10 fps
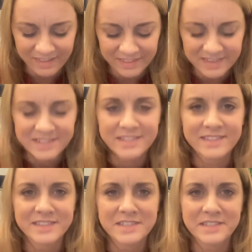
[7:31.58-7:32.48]
I think this
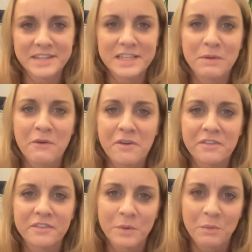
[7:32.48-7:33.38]
is an
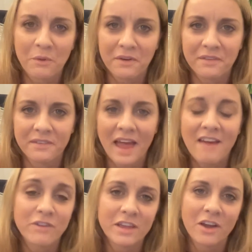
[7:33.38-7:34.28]
experience that we want
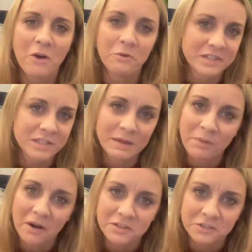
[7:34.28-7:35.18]
every owner to be
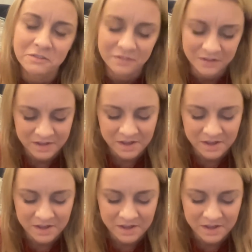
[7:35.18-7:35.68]
part of.